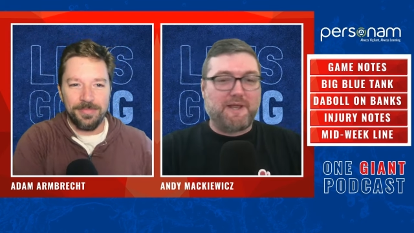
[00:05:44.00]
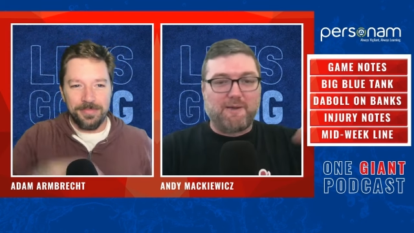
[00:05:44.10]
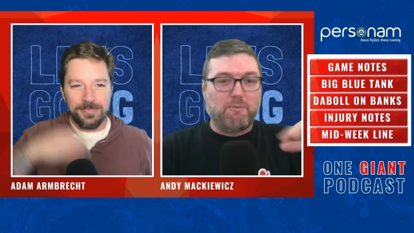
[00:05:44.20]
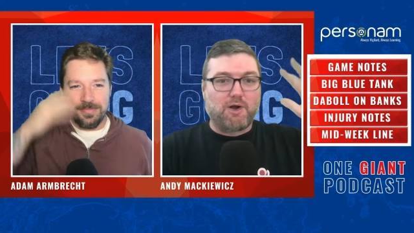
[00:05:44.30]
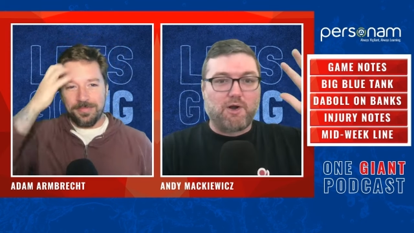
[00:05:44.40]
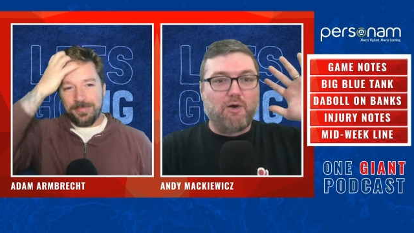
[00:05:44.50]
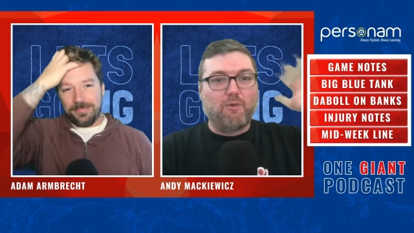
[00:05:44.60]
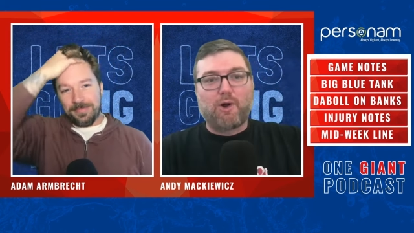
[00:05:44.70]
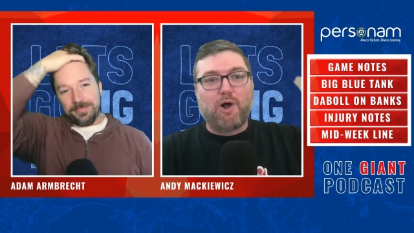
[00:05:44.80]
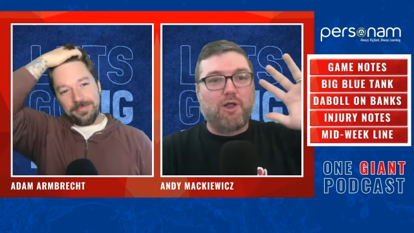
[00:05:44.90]
Speaker 1: and we're
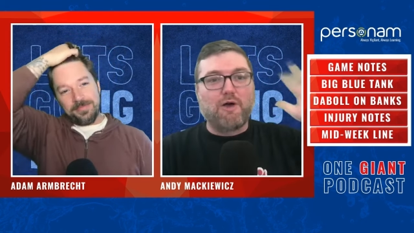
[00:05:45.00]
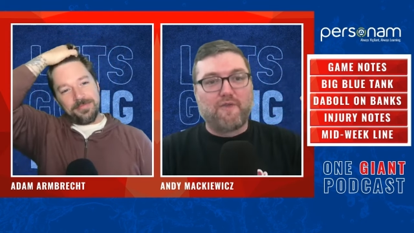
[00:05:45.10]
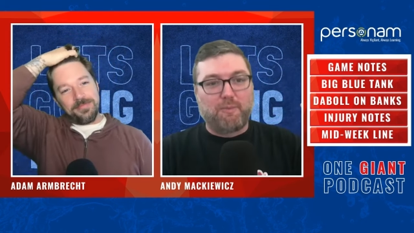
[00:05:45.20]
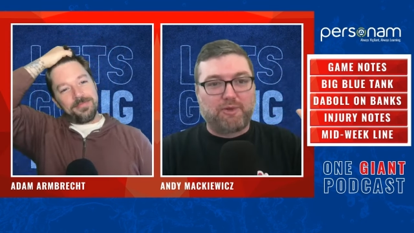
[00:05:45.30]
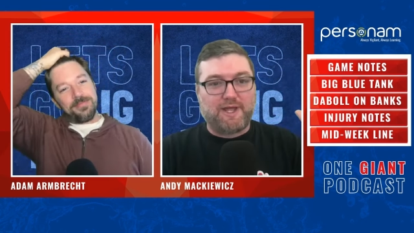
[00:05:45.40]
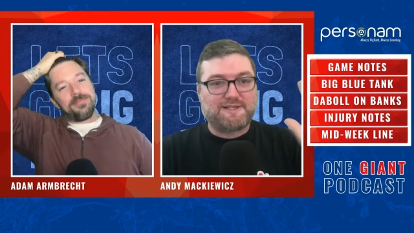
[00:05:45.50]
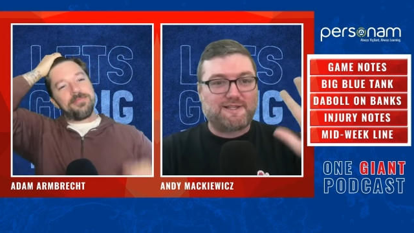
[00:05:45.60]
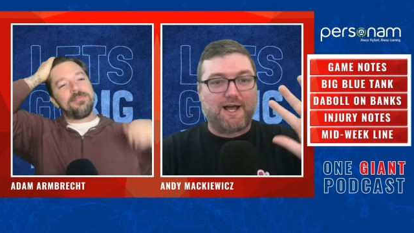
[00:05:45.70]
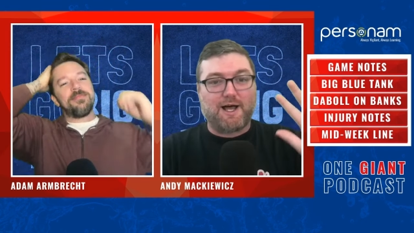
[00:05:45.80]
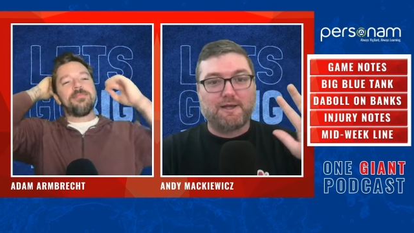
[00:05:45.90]
all over the place
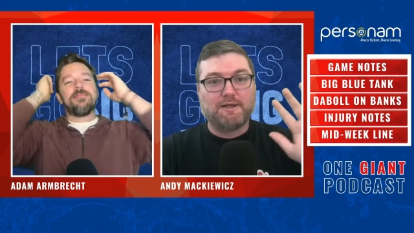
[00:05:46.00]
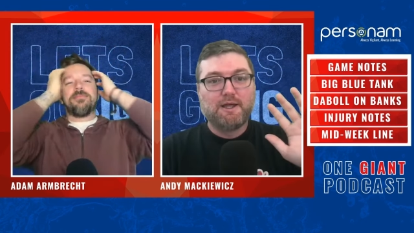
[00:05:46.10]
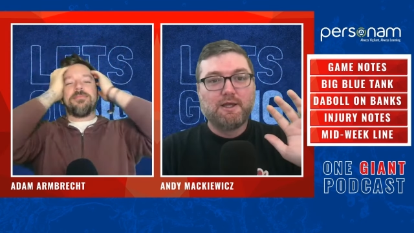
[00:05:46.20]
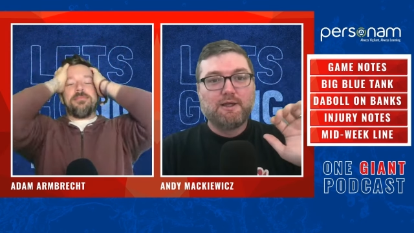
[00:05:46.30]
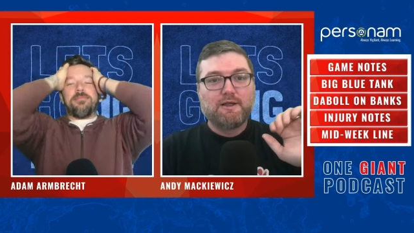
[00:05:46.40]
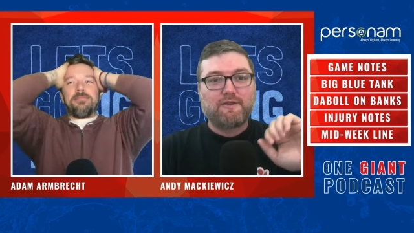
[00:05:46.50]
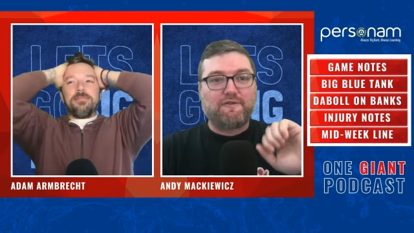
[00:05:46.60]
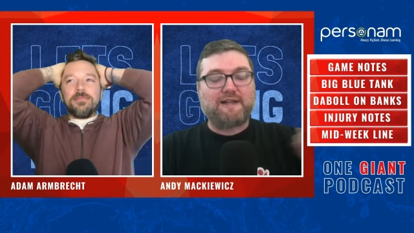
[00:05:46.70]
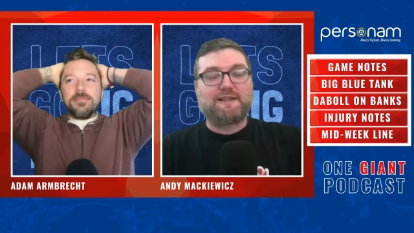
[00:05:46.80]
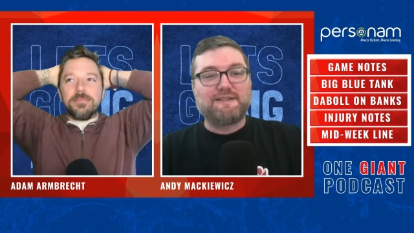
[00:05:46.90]
on the
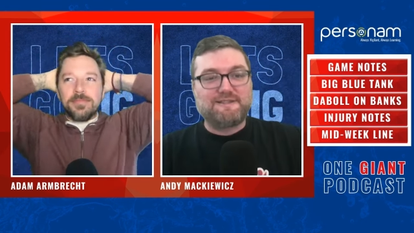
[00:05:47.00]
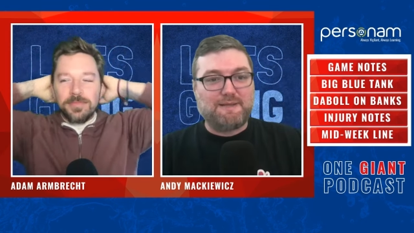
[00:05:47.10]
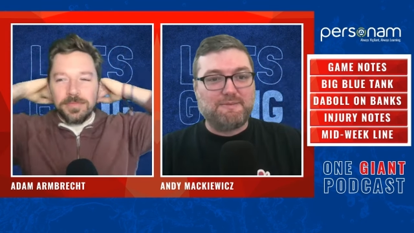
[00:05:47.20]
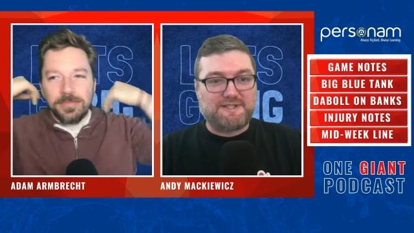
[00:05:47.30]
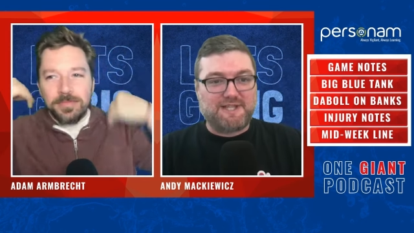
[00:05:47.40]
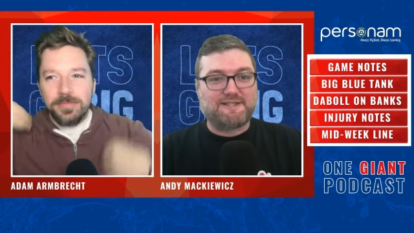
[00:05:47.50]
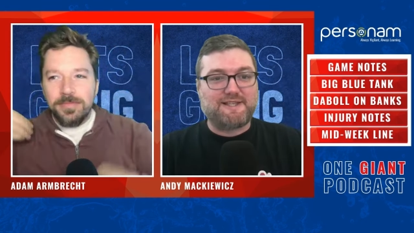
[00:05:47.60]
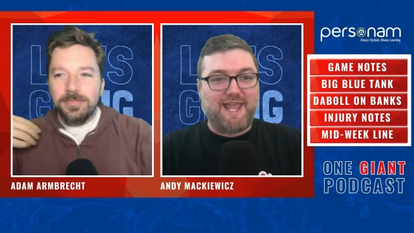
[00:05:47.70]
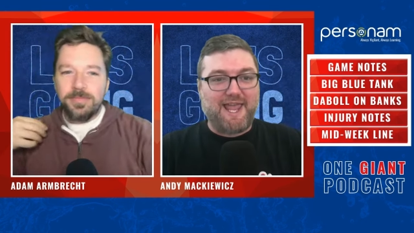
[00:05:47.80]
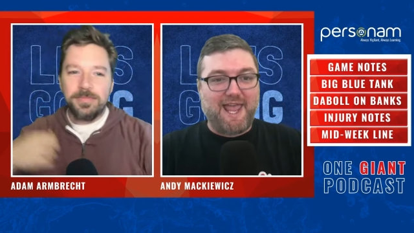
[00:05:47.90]
fact that this team stinks
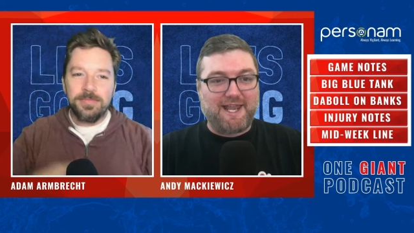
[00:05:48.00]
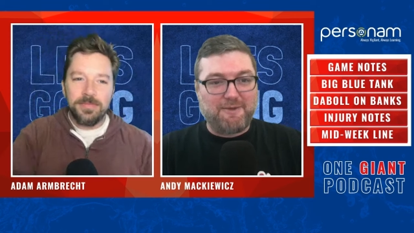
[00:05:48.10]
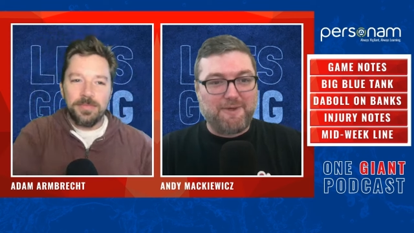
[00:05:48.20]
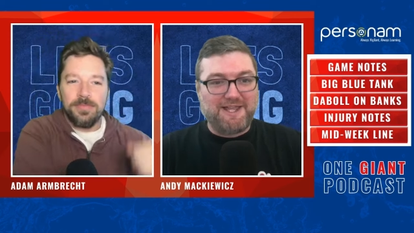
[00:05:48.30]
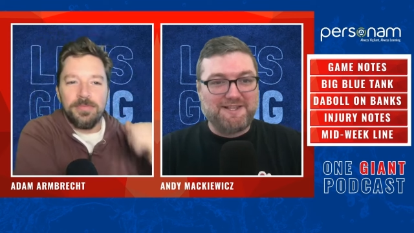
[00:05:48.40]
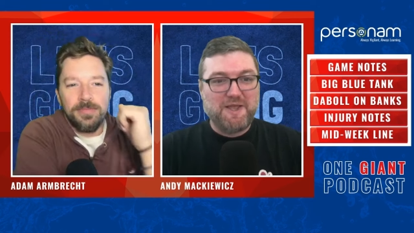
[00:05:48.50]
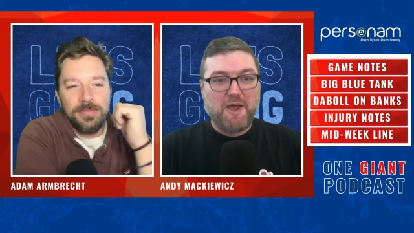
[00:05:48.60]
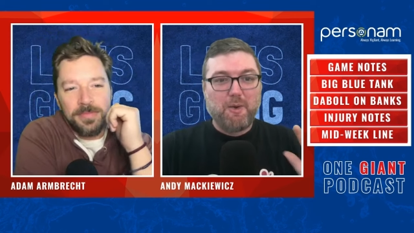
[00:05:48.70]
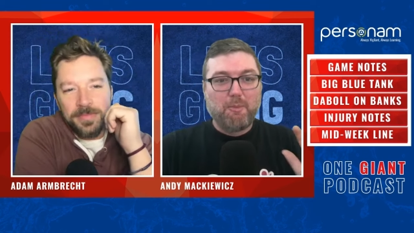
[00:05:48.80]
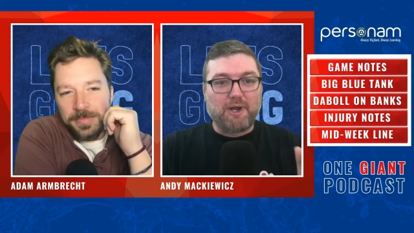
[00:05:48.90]
anyways.
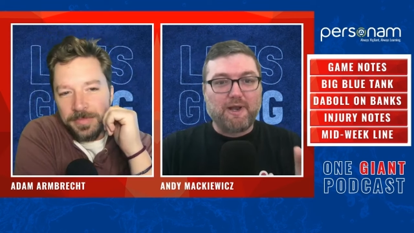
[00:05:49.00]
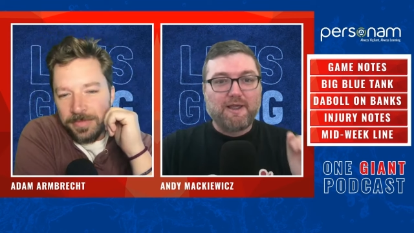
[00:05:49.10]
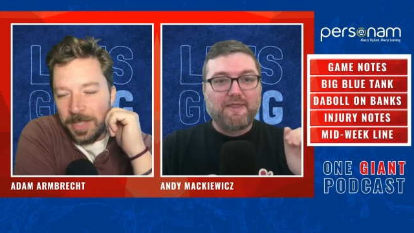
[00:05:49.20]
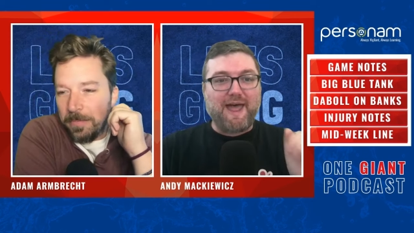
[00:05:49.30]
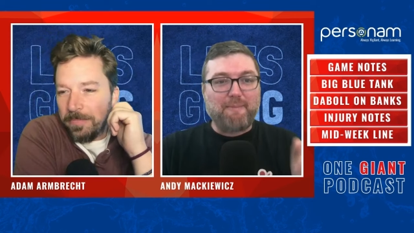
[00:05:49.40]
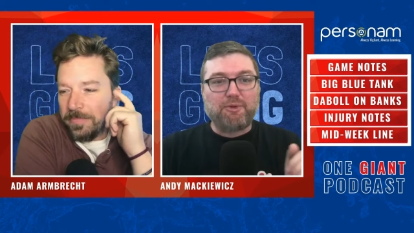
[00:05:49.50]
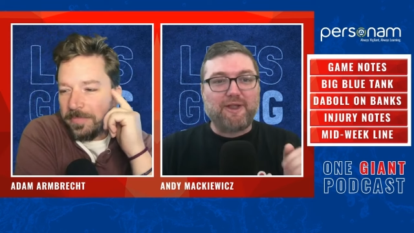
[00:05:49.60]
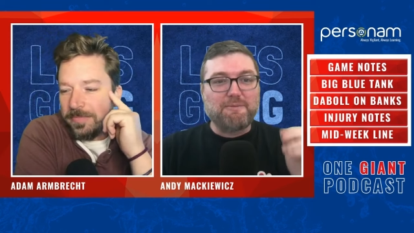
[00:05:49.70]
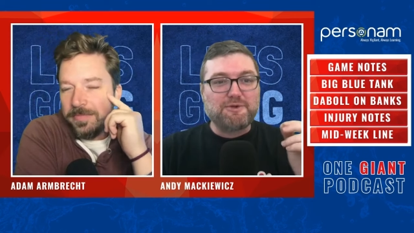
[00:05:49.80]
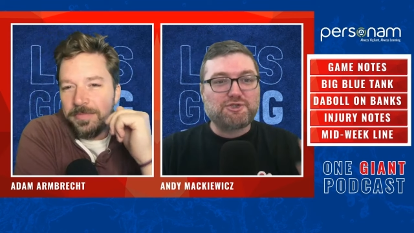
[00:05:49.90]
But that
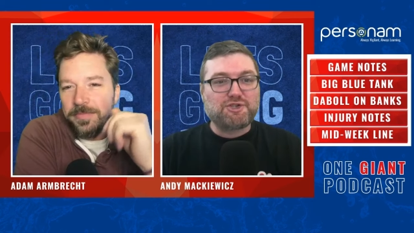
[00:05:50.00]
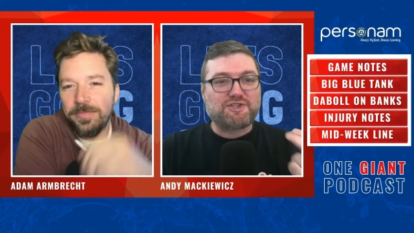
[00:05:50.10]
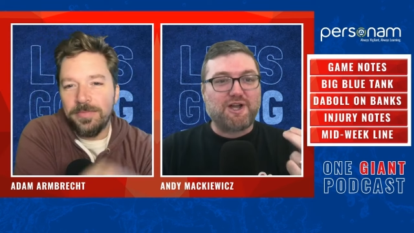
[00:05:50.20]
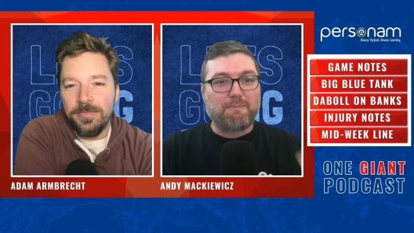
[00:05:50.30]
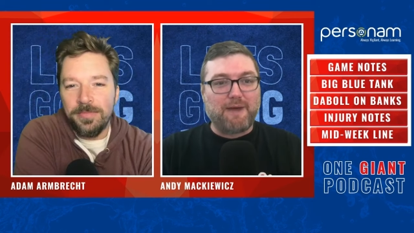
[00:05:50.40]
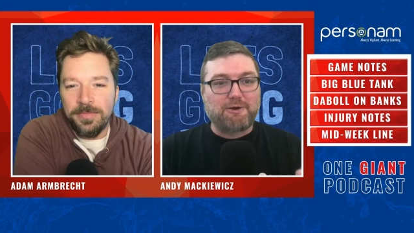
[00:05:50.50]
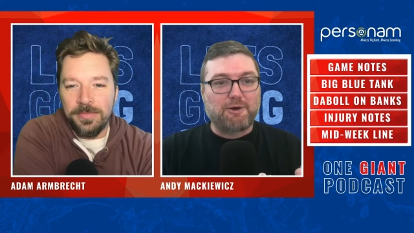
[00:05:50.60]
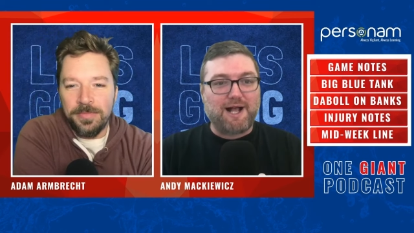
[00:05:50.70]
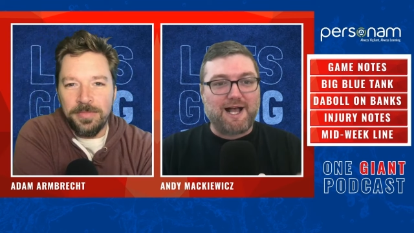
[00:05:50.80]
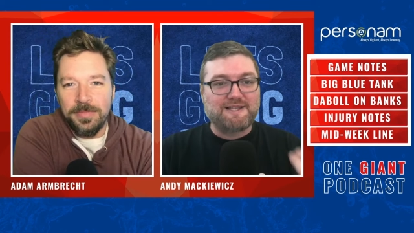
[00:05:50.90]
play was just a
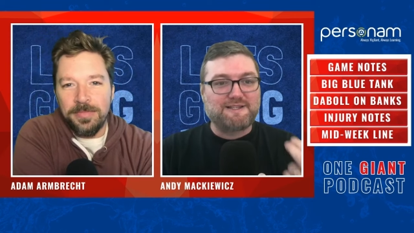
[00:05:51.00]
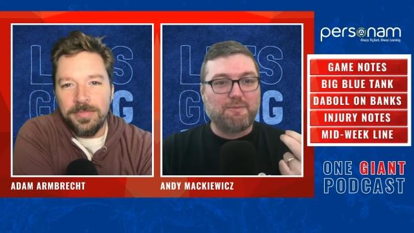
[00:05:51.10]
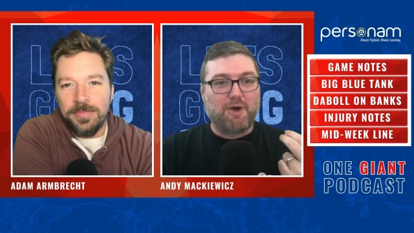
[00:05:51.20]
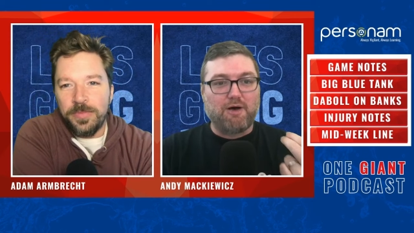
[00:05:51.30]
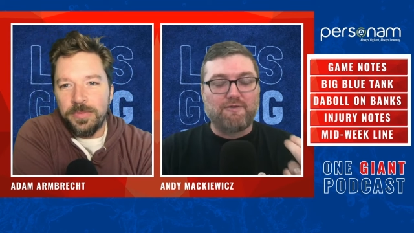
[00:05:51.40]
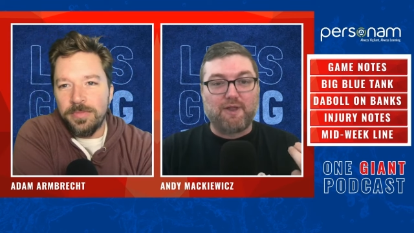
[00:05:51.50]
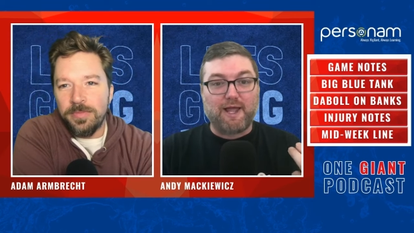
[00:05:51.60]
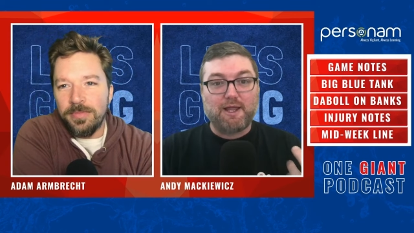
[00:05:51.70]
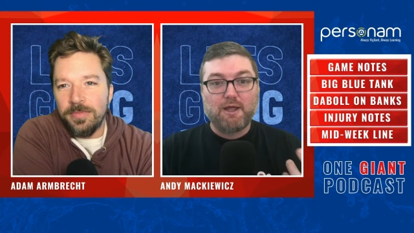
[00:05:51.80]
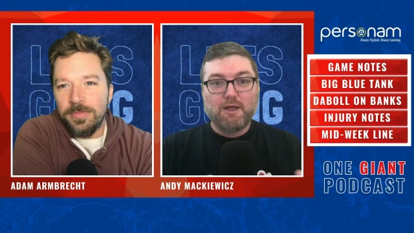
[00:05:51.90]
microcosm of
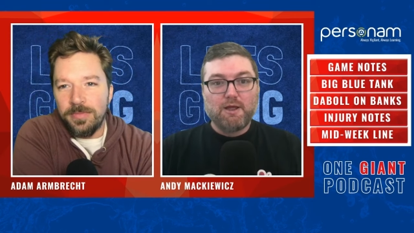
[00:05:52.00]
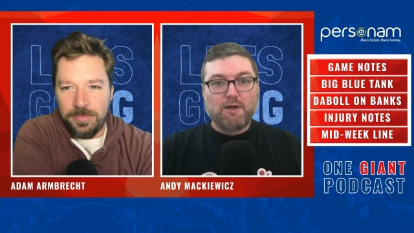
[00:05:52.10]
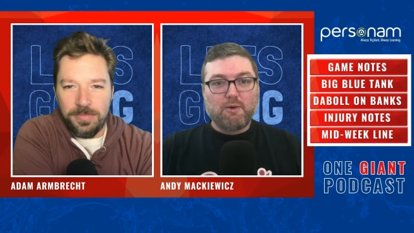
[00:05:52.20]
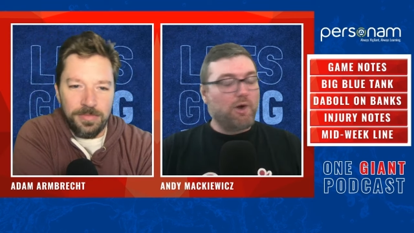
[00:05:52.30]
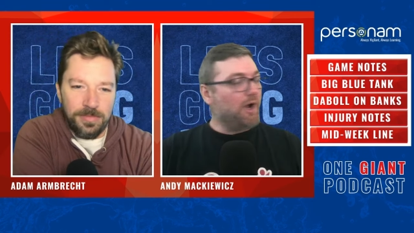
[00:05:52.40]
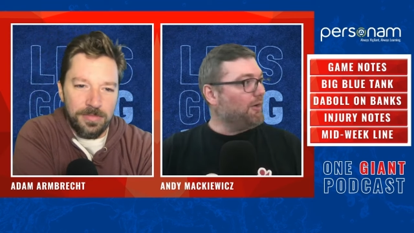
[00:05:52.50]
like, well,